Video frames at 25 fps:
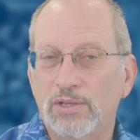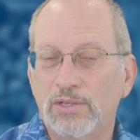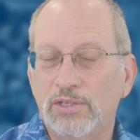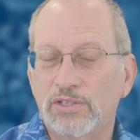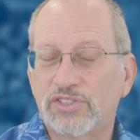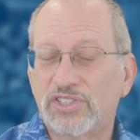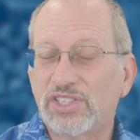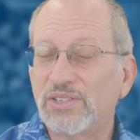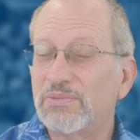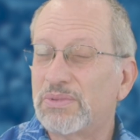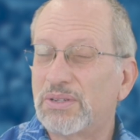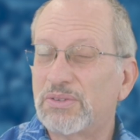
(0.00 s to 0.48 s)

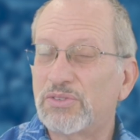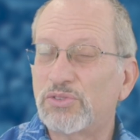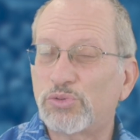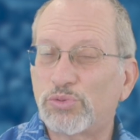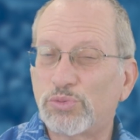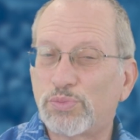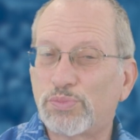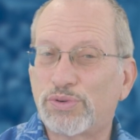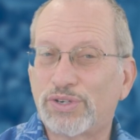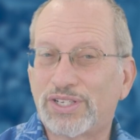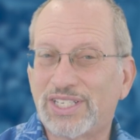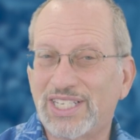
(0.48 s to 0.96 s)
Sometimes
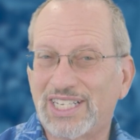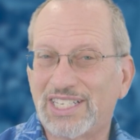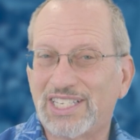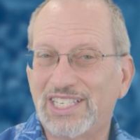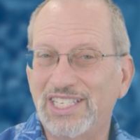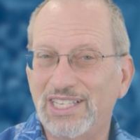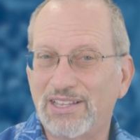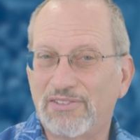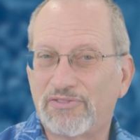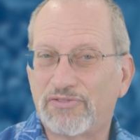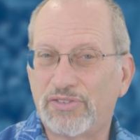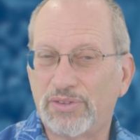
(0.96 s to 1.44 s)
we're
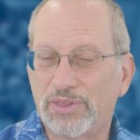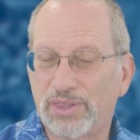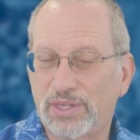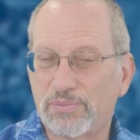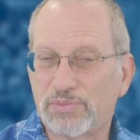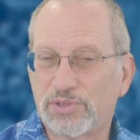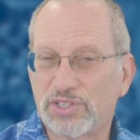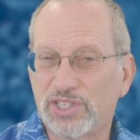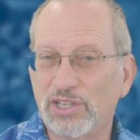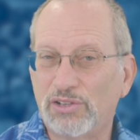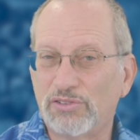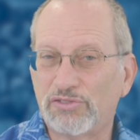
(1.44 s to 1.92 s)
protecting them from
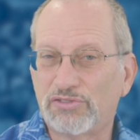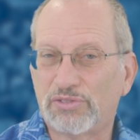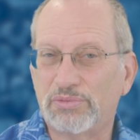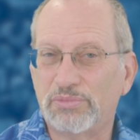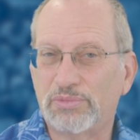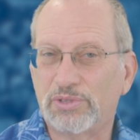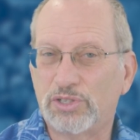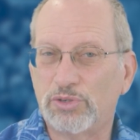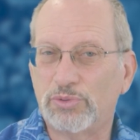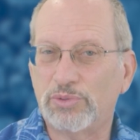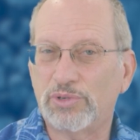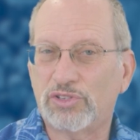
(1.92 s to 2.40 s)
themselves
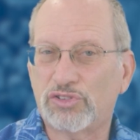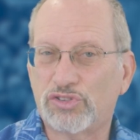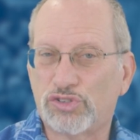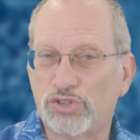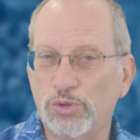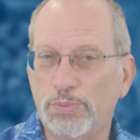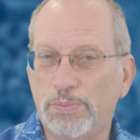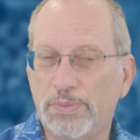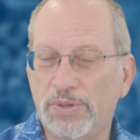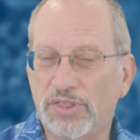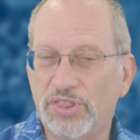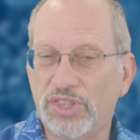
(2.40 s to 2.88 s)
from doing
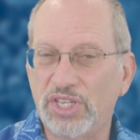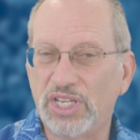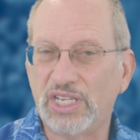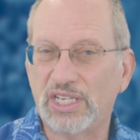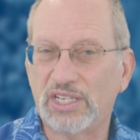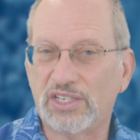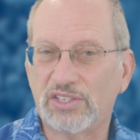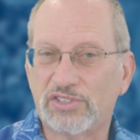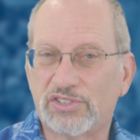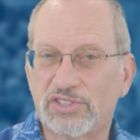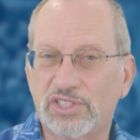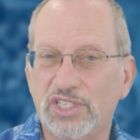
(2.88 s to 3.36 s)
stupid
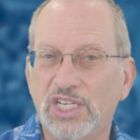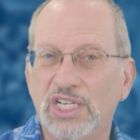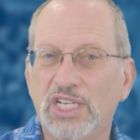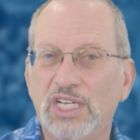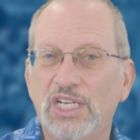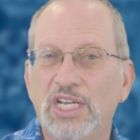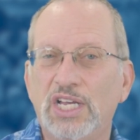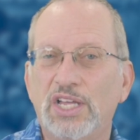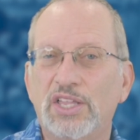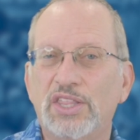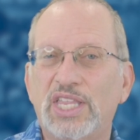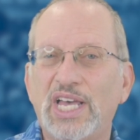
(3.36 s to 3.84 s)
things.
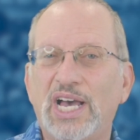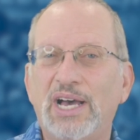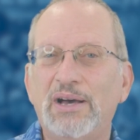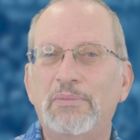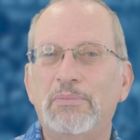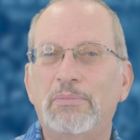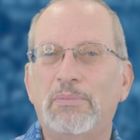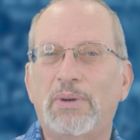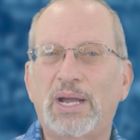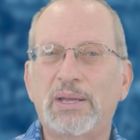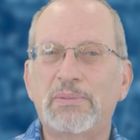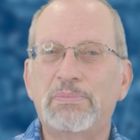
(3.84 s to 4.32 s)

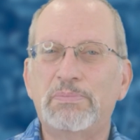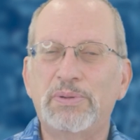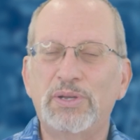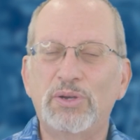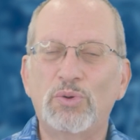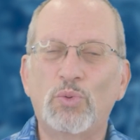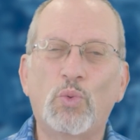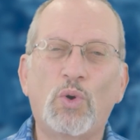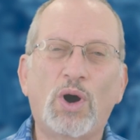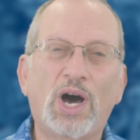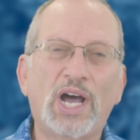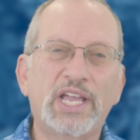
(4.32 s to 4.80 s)
That might be
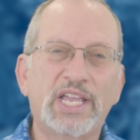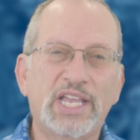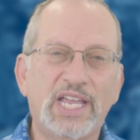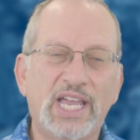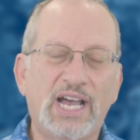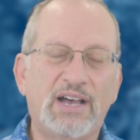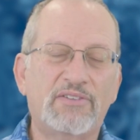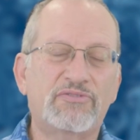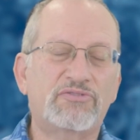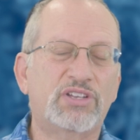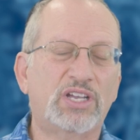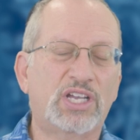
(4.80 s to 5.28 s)
why you
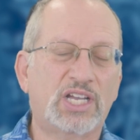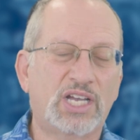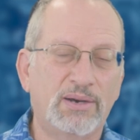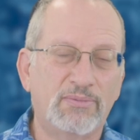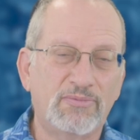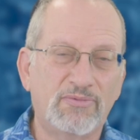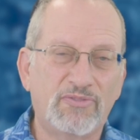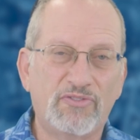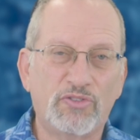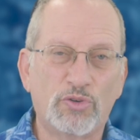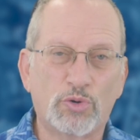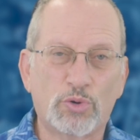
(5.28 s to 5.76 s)
have to
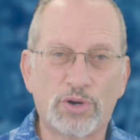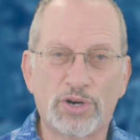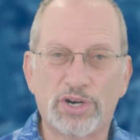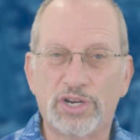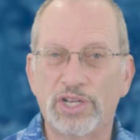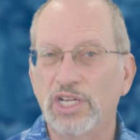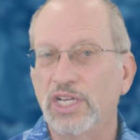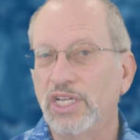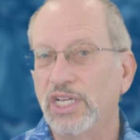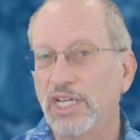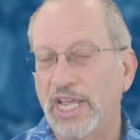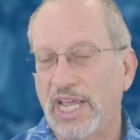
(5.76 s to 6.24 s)
come
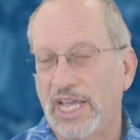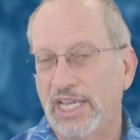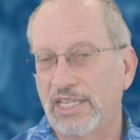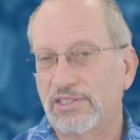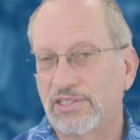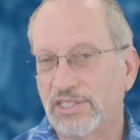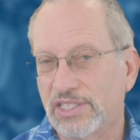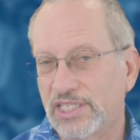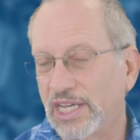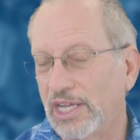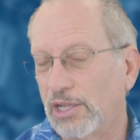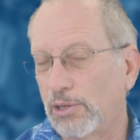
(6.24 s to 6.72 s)
forward
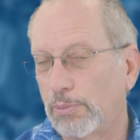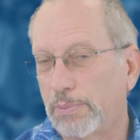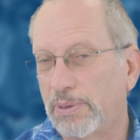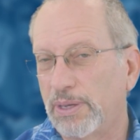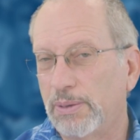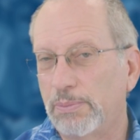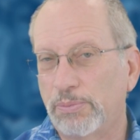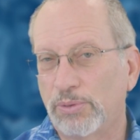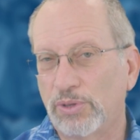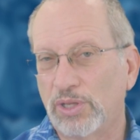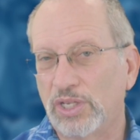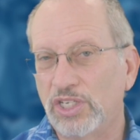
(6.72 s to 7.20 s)
and tell
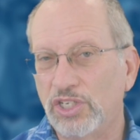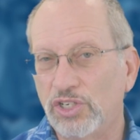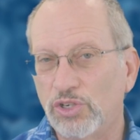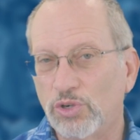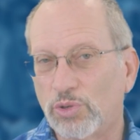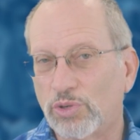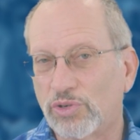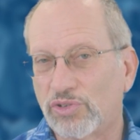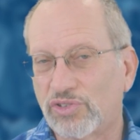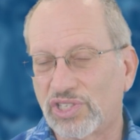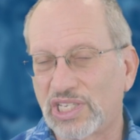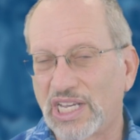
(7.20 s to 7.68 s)
people in
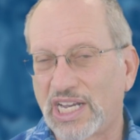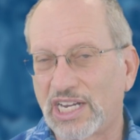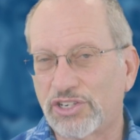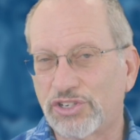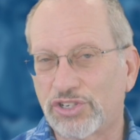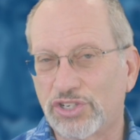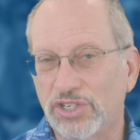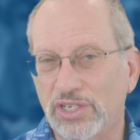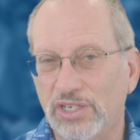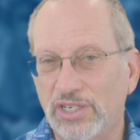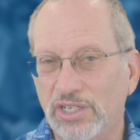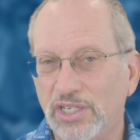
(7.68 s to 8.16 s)
your
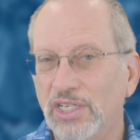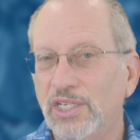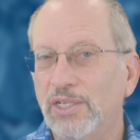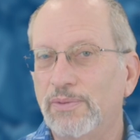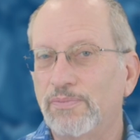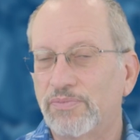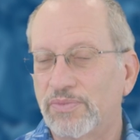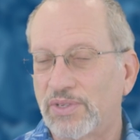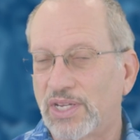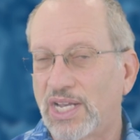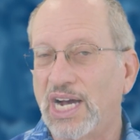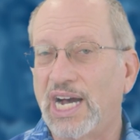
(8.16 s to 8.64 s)
section,
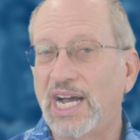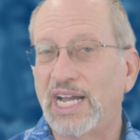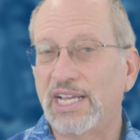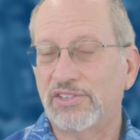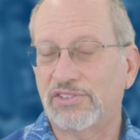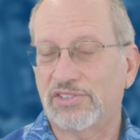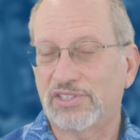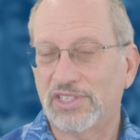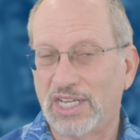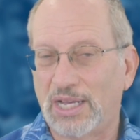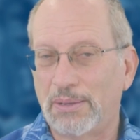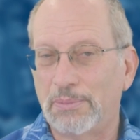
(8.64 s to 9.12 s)

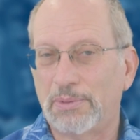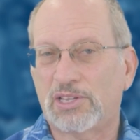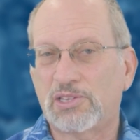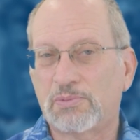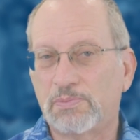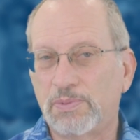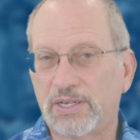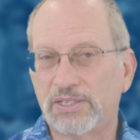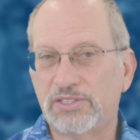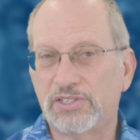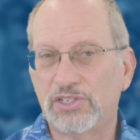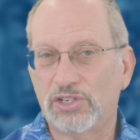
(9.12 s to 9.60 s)
guys, I'm
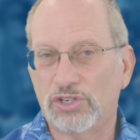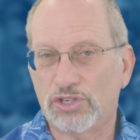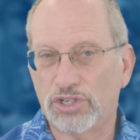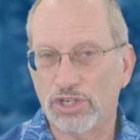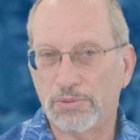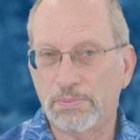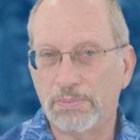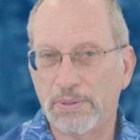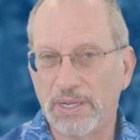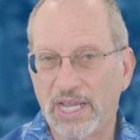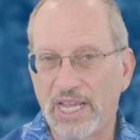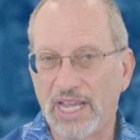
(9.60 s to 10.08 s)
expecting
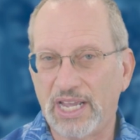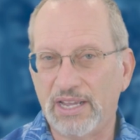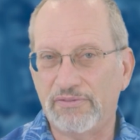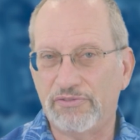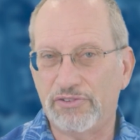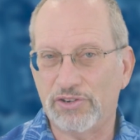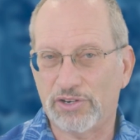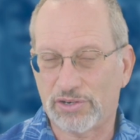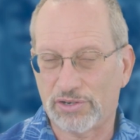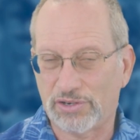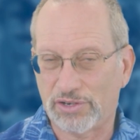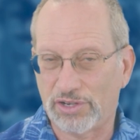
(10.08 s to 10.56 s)
good
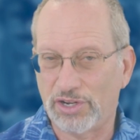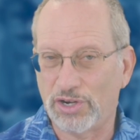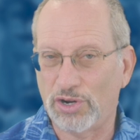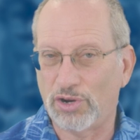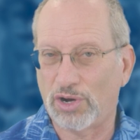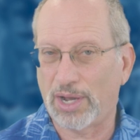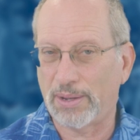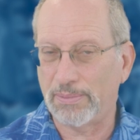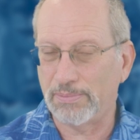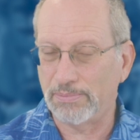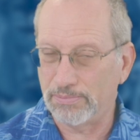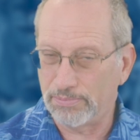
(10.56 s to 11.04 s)
behavior.
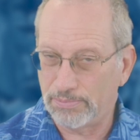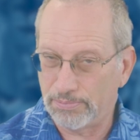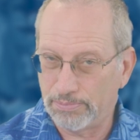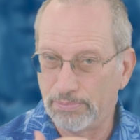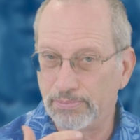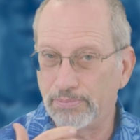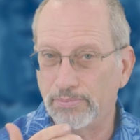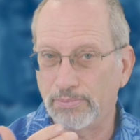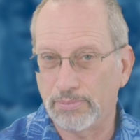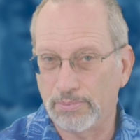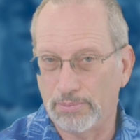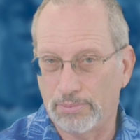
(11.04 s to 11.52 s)
I'm
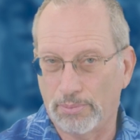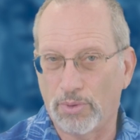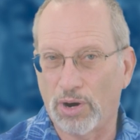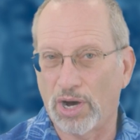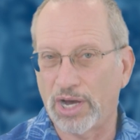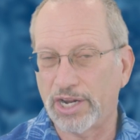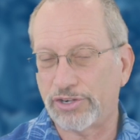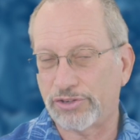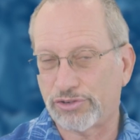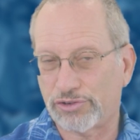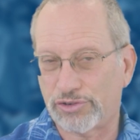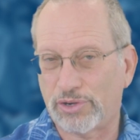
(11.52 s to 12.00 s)

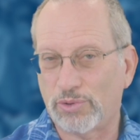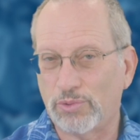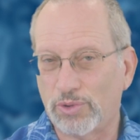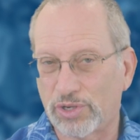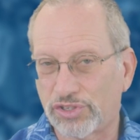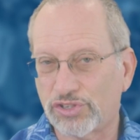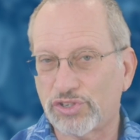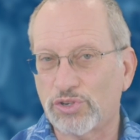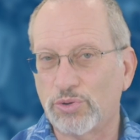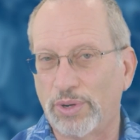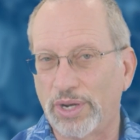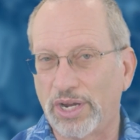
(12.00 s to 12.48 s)
monitoring
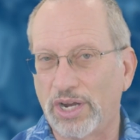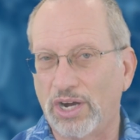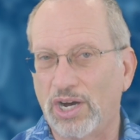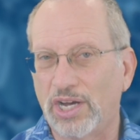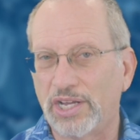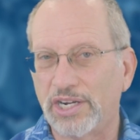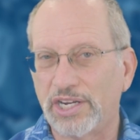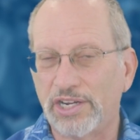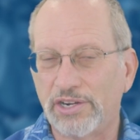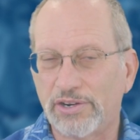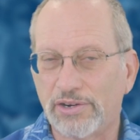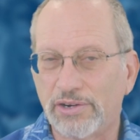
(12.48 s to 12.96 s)
what's going
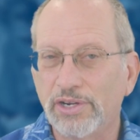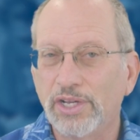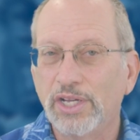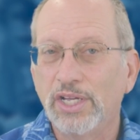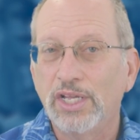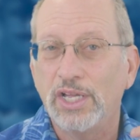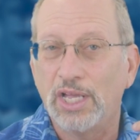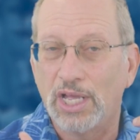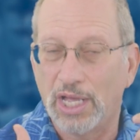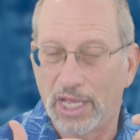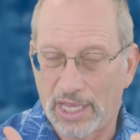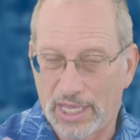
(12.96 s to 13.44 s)
on here,
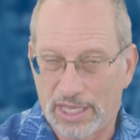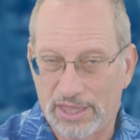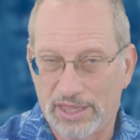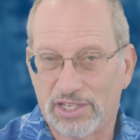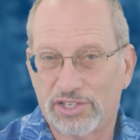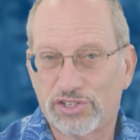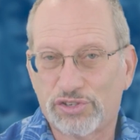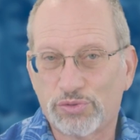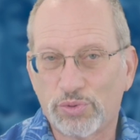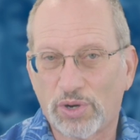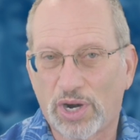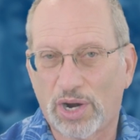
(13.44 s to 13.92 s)
and
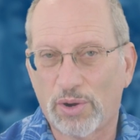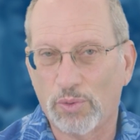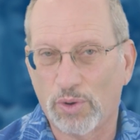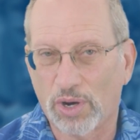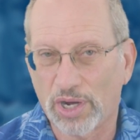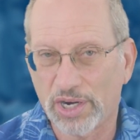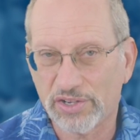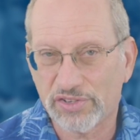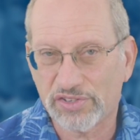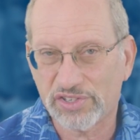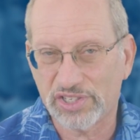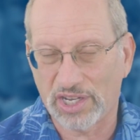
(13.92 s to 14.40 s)
this is what I
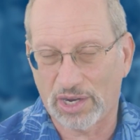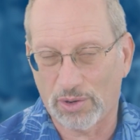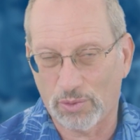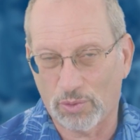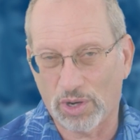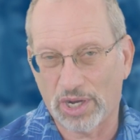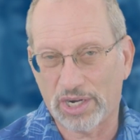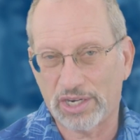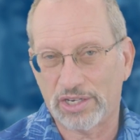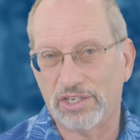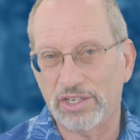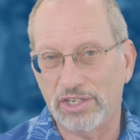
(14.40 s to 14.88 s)
want to say. I
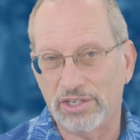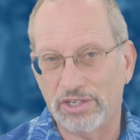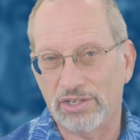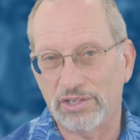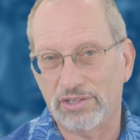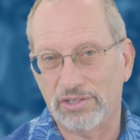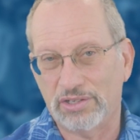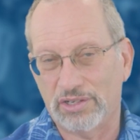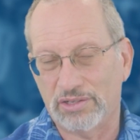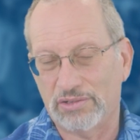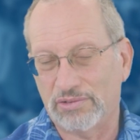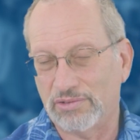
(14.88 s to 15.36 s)
want you
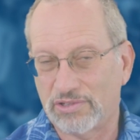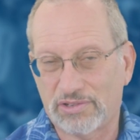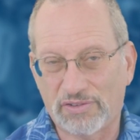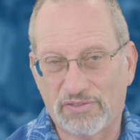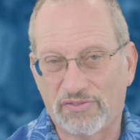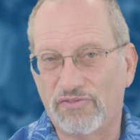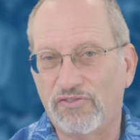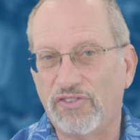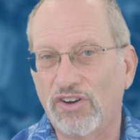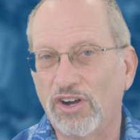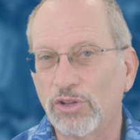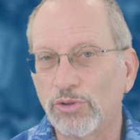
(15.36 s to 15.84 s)
to
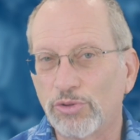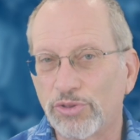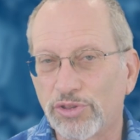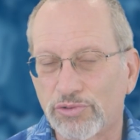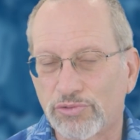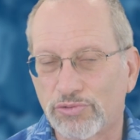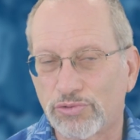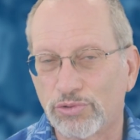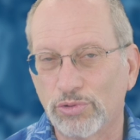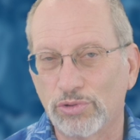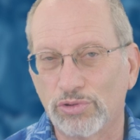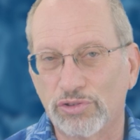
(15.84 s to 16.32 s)
follow the
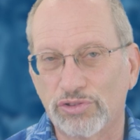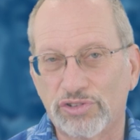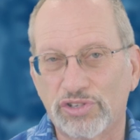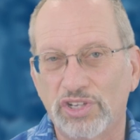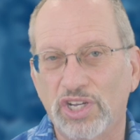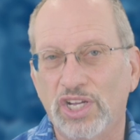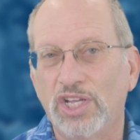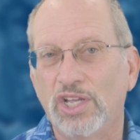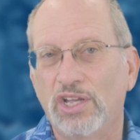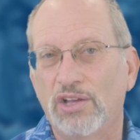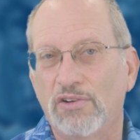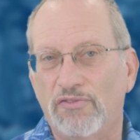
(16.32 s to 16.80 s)
rules,
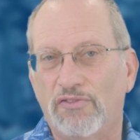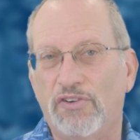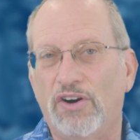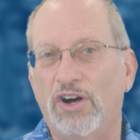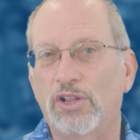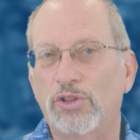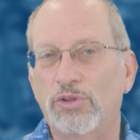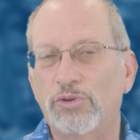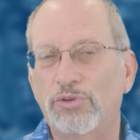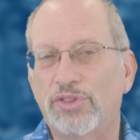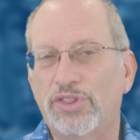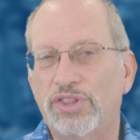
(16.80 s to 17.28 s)

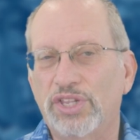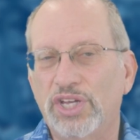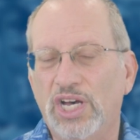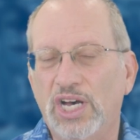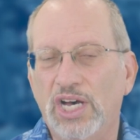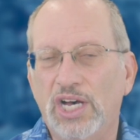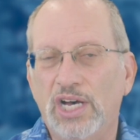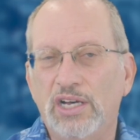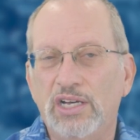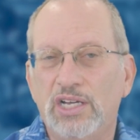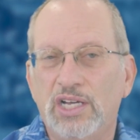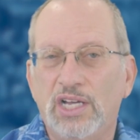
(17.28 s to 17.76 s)
follow
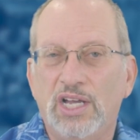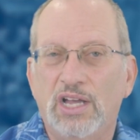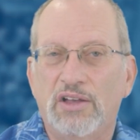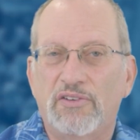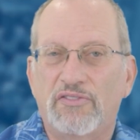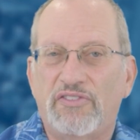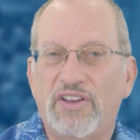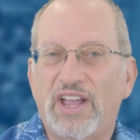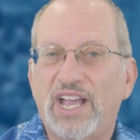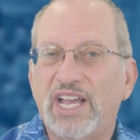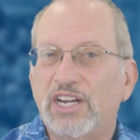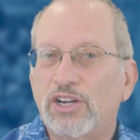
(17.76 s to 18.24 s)
the
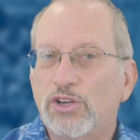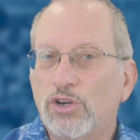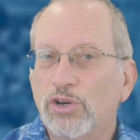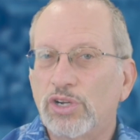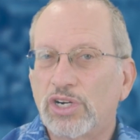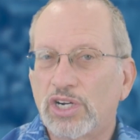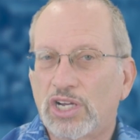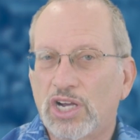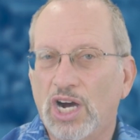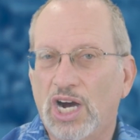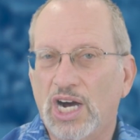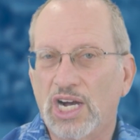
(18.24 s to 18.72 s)
fan
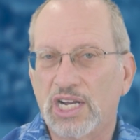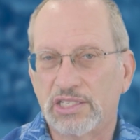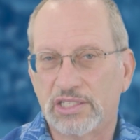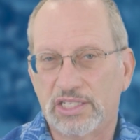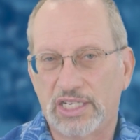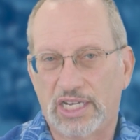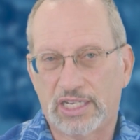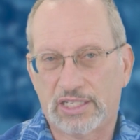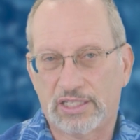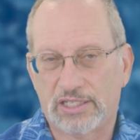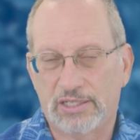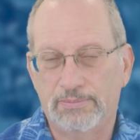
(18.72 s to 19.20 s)
code of
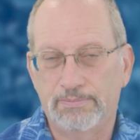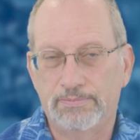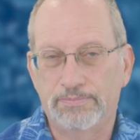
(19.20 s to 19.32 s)
conduct.